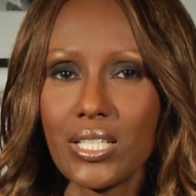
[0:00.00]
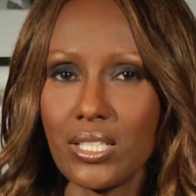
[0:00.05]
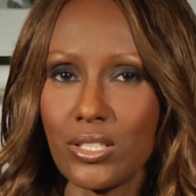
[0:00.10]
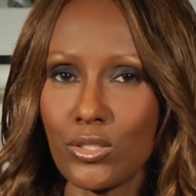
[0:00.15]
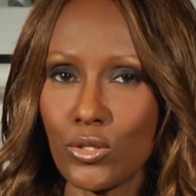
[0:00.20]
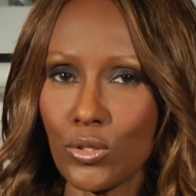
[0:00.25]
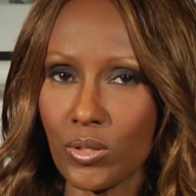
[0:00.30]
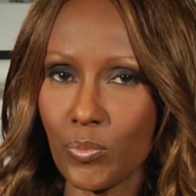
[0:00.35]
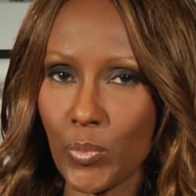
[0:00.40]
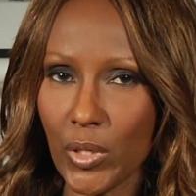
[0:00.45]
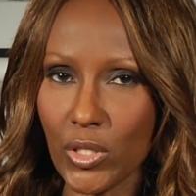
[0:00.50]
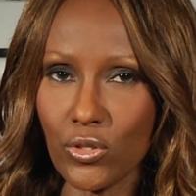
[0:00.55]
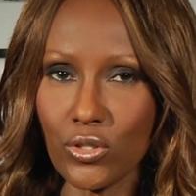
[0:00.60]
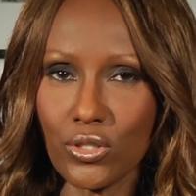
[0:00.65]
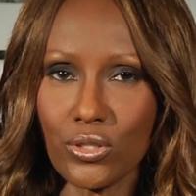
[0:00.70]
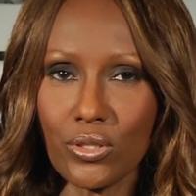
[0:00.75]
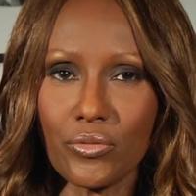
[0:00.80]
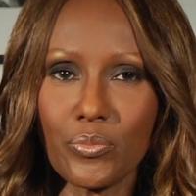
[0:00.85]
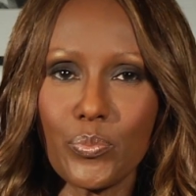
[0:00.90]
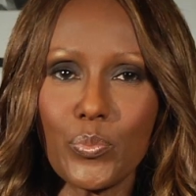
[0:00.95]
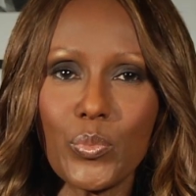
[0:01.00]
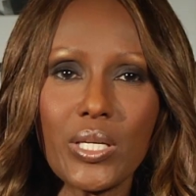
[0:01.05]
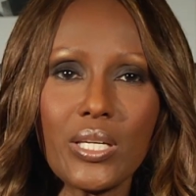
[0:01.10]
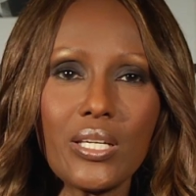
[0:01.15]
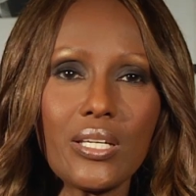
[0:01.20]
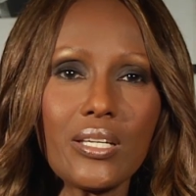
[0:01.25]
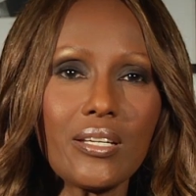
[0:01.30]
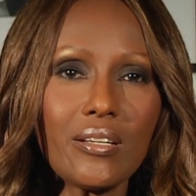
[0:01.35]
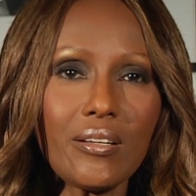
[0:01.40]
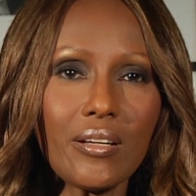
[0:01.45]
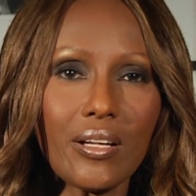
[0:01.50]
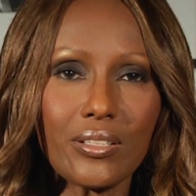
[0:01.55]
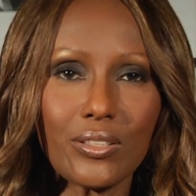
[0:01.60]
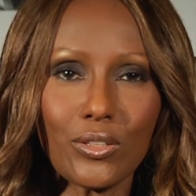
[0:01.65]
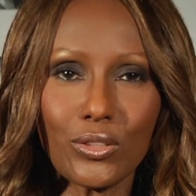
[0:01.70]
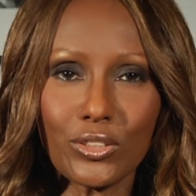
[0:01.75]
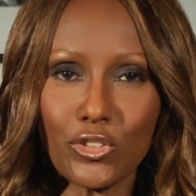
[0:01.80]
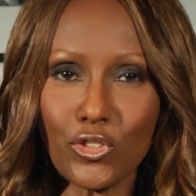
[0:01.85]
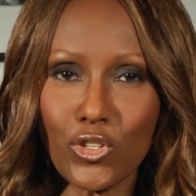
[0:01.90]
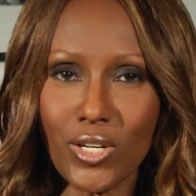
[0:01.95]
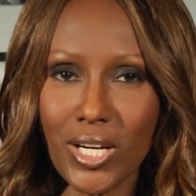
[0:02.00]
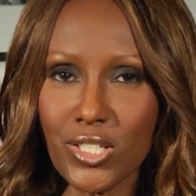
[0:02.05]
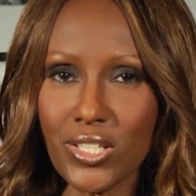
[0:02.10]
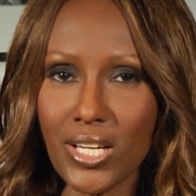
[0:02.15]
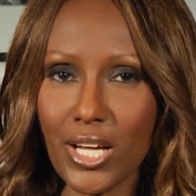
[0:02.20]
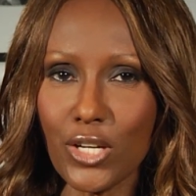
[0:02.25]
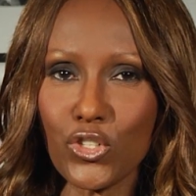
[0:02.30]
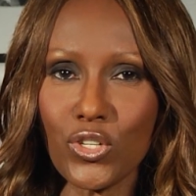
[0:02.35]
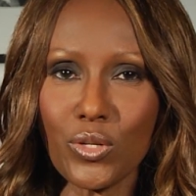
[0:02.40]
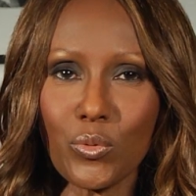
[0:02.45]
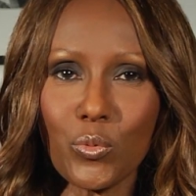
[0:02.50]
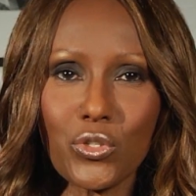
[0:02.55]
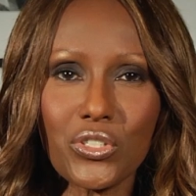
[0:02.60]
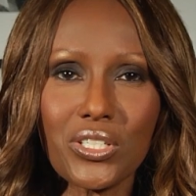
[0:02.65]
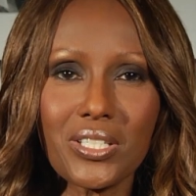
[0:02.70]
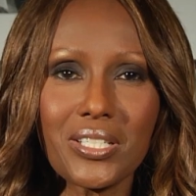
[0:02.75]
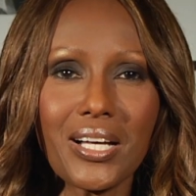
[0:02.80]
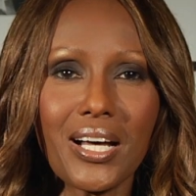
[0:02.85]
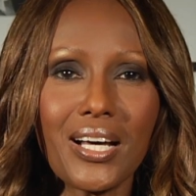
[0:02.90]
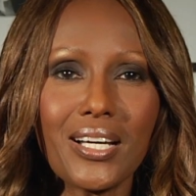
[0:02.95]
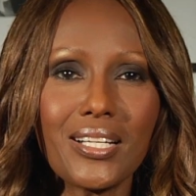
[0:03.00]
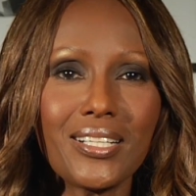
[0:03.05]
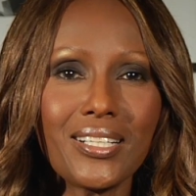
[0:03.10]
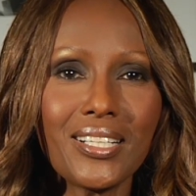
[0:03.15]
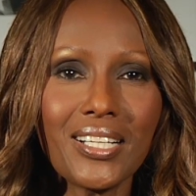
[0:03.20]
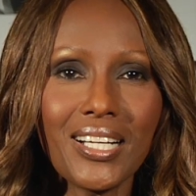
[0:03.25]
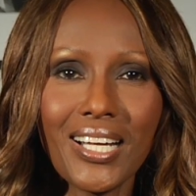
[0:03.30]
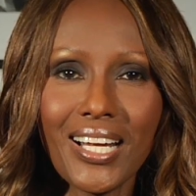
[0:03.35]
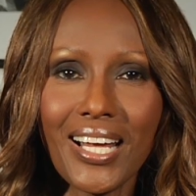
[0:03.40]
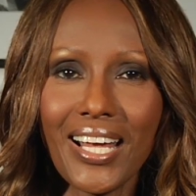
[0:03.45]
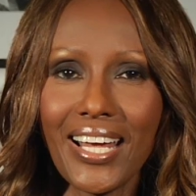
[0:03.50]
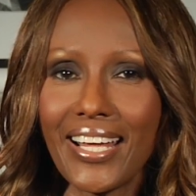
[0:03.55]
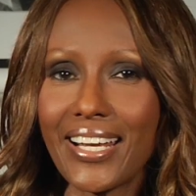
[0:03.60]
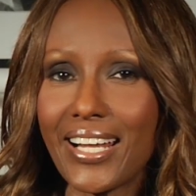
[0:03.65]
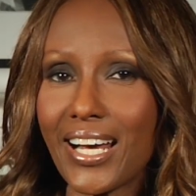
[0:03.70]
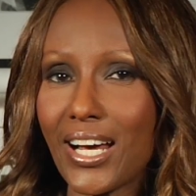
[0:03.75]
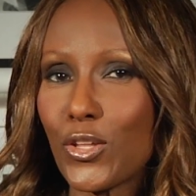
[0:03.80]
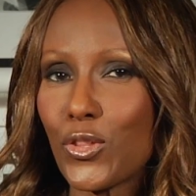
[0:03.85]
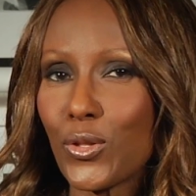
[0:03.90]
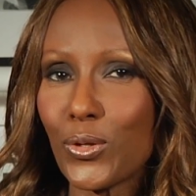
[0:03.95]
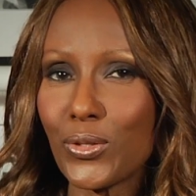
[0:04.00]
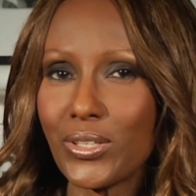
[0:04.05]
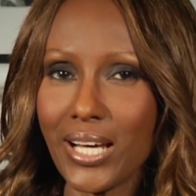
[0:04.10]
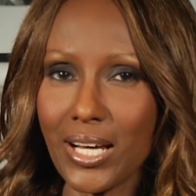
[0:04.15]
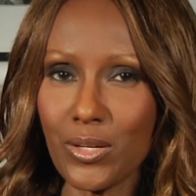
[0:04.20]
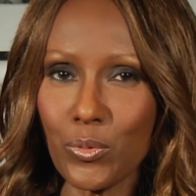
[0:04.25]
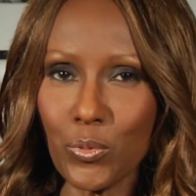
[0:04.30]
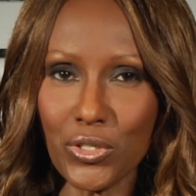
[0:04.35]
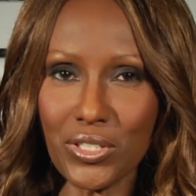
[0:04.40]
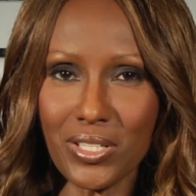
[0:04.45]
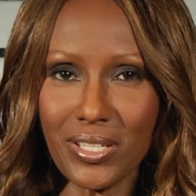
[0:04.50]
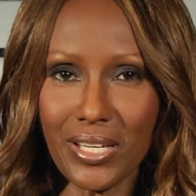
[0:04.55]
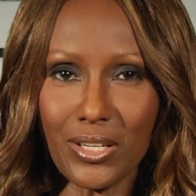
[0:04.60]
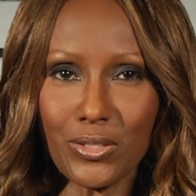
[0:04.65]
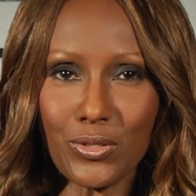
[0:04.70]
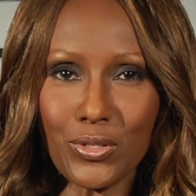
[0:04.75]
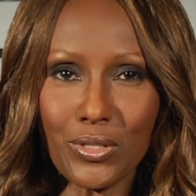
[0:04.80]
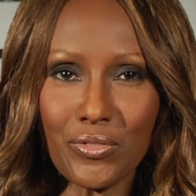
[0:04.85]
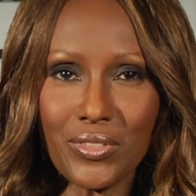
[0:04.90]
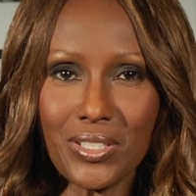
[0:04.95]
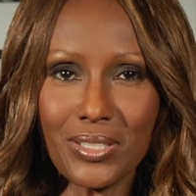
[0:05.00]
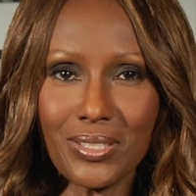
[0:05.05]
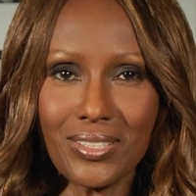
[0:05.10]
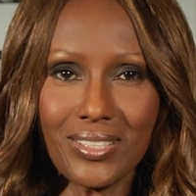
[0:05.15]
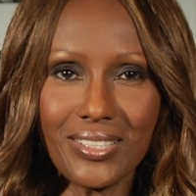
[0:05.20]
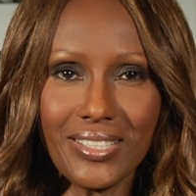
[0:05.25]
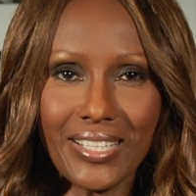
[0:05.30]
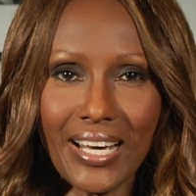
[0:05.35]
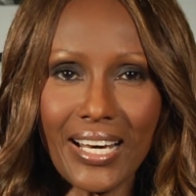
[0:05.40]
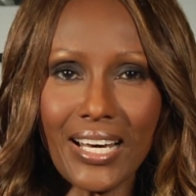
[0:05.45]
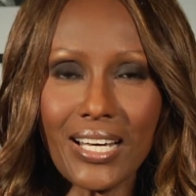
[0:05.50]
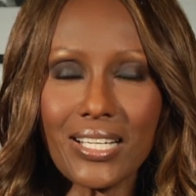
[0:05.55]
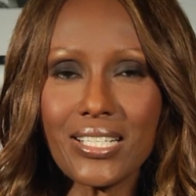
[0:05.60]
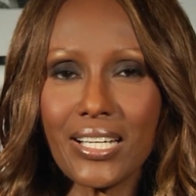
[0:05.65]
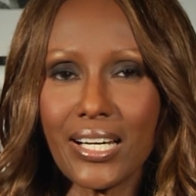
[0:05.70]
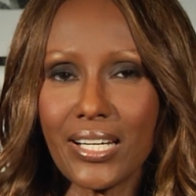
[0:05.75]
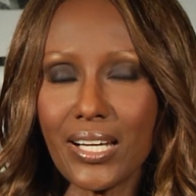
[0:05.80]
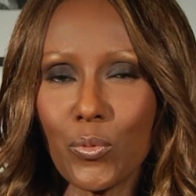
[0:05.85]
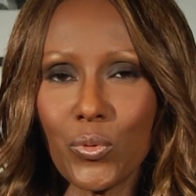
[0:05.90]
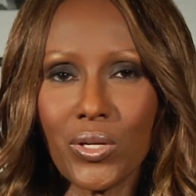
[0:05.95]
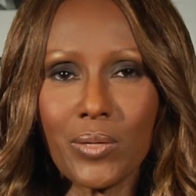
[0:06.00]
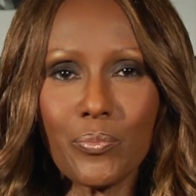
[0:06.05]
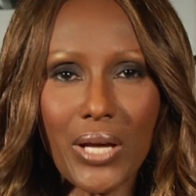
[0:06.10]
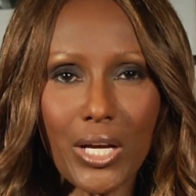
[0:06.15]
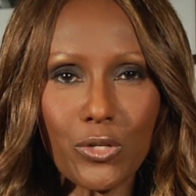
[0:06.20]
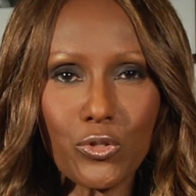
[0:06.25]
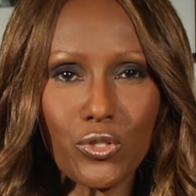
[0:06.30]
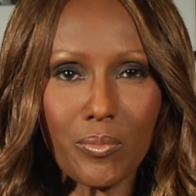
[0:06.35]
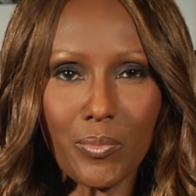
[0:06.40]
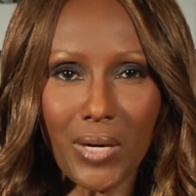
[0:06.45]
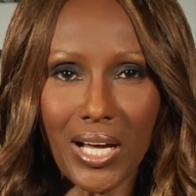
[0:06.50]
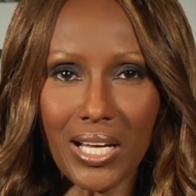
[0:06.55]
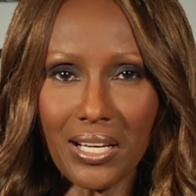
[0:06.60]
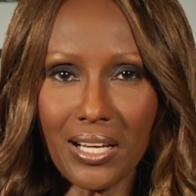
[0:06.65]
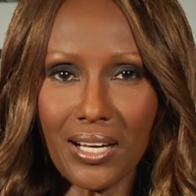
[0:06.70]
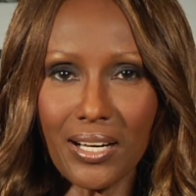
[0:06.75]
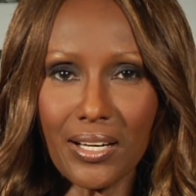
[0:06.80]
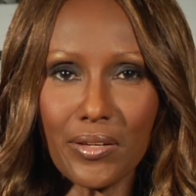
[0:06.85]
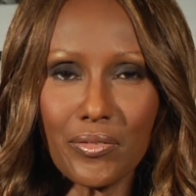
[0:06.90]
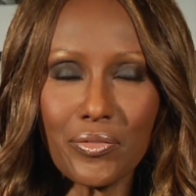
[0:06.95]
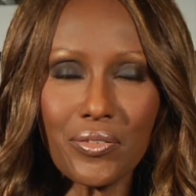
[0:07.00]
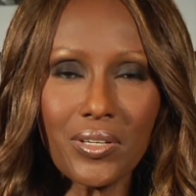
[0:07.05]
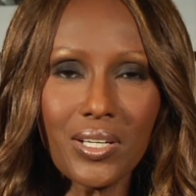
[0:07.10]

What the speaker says: he took pictures of me, and all the transaction was done, and I thought that was the end of that, and I went back to my life.